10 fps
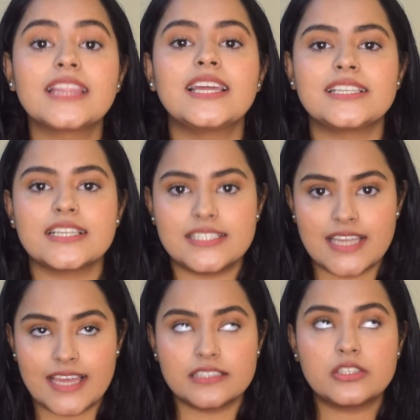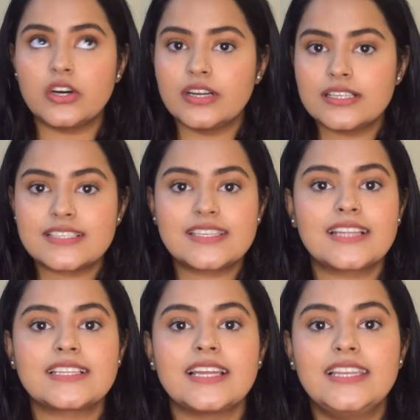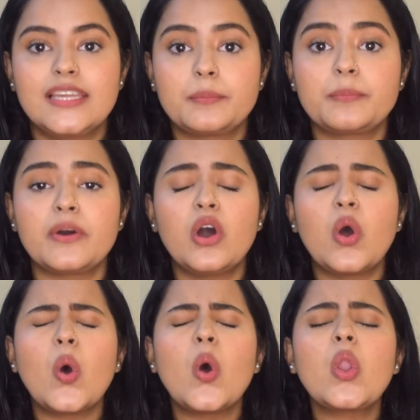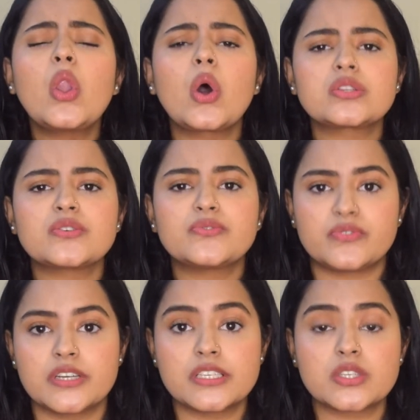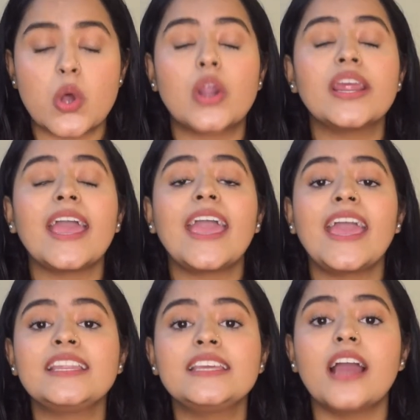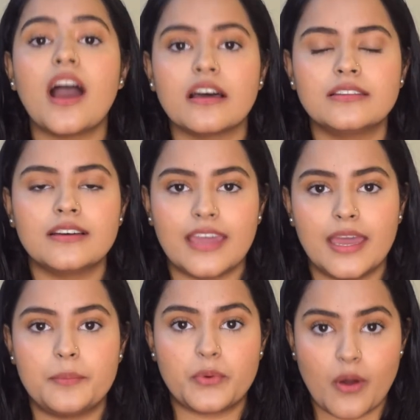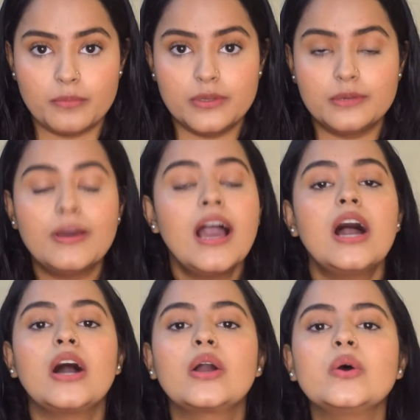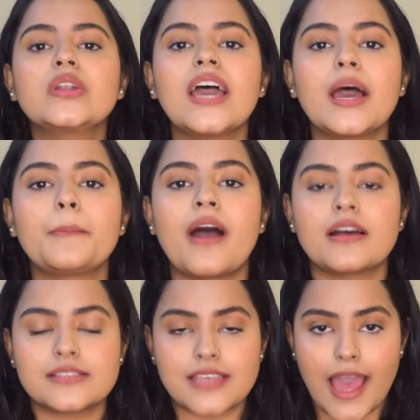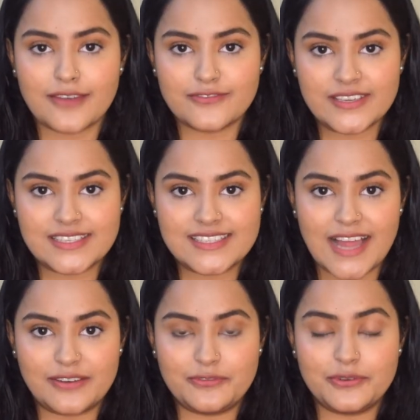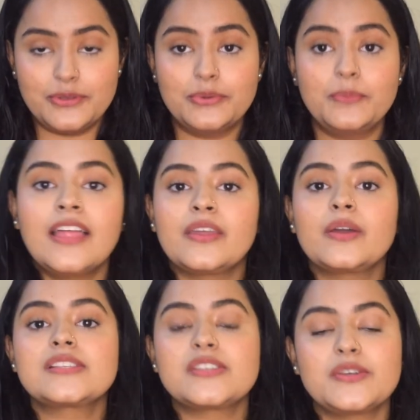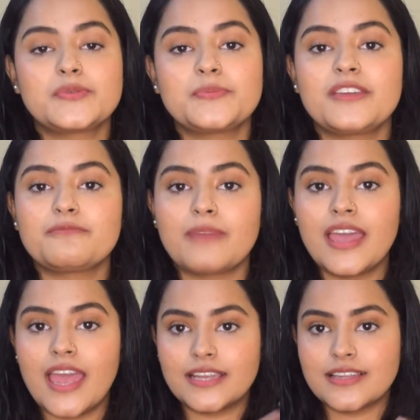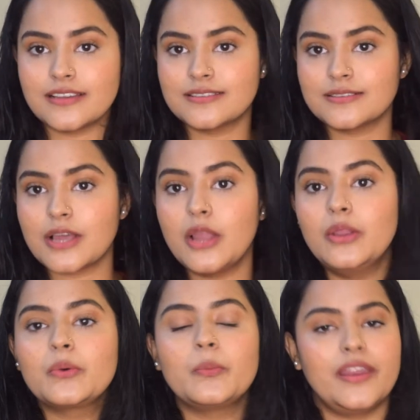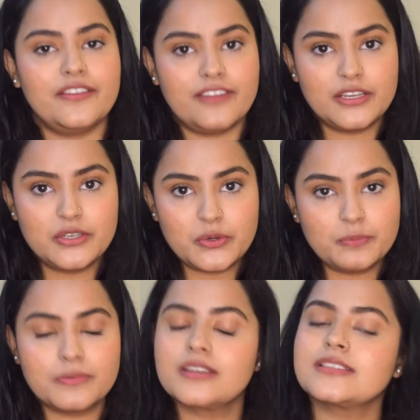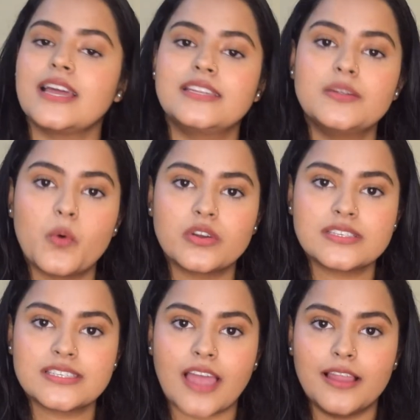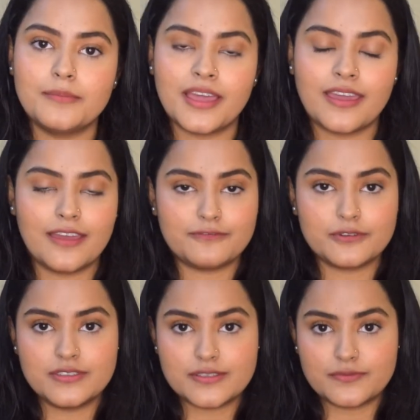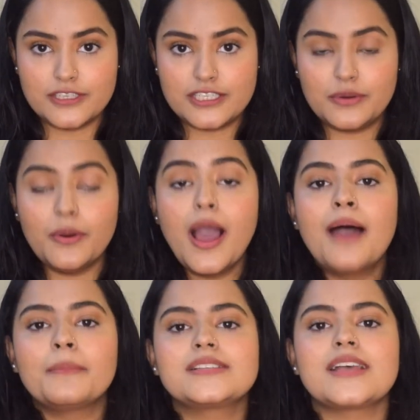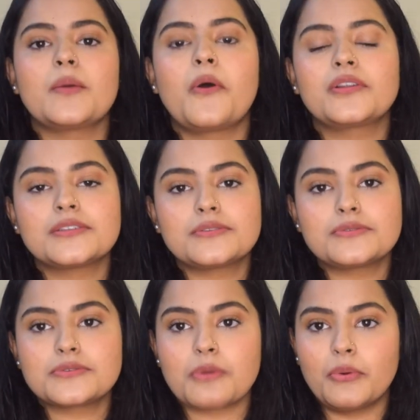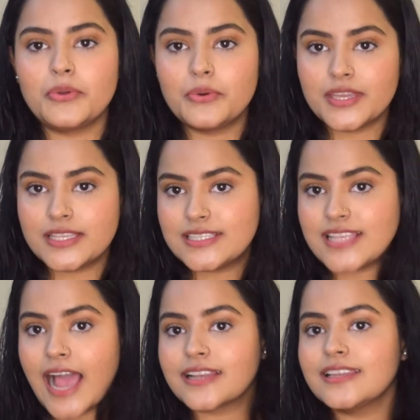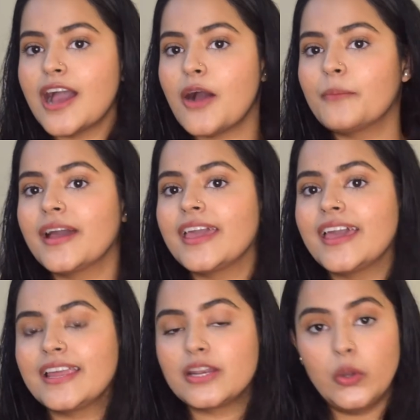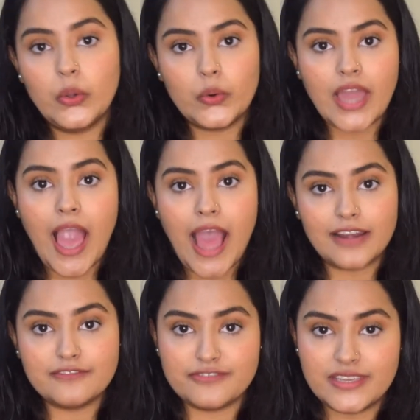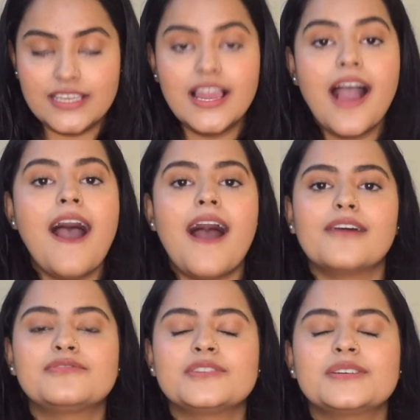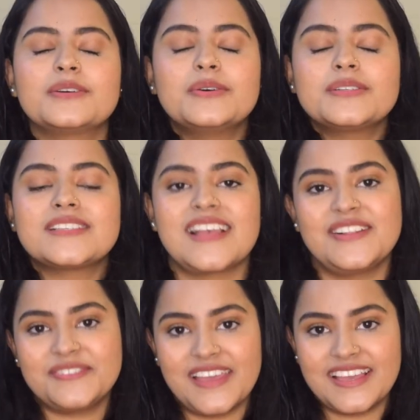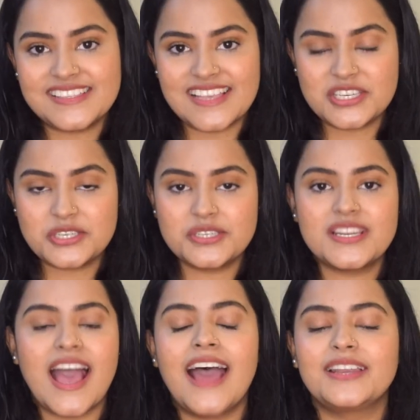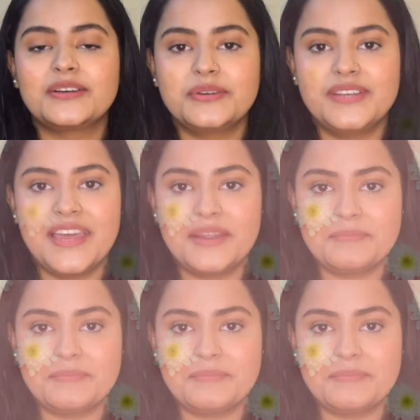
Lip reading: that are dead, curls that are limp, a whole lot of frizz, or any other hair problem, a good hair mask can fix that for you. Now, excuse me if my hair doesn't look very, very groomed, because I didn't want to style my hair for this video, because I wanted to show you exactly how my hair look and feel after a good self-care session and a good hair